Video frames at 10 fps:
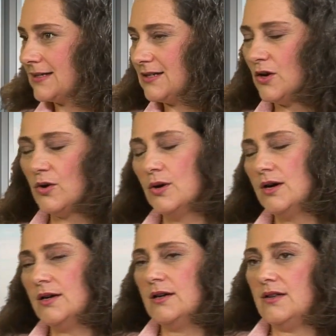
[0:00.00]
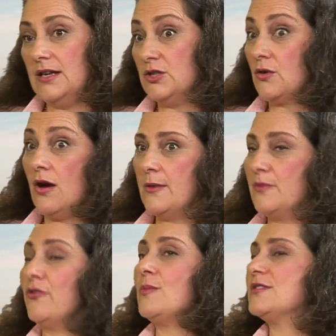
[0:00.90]
So the
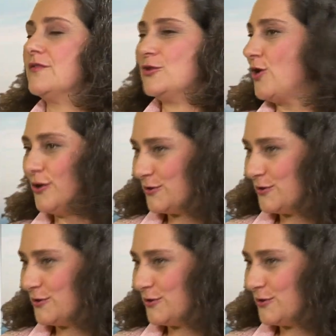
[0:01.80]
performance of the Toronto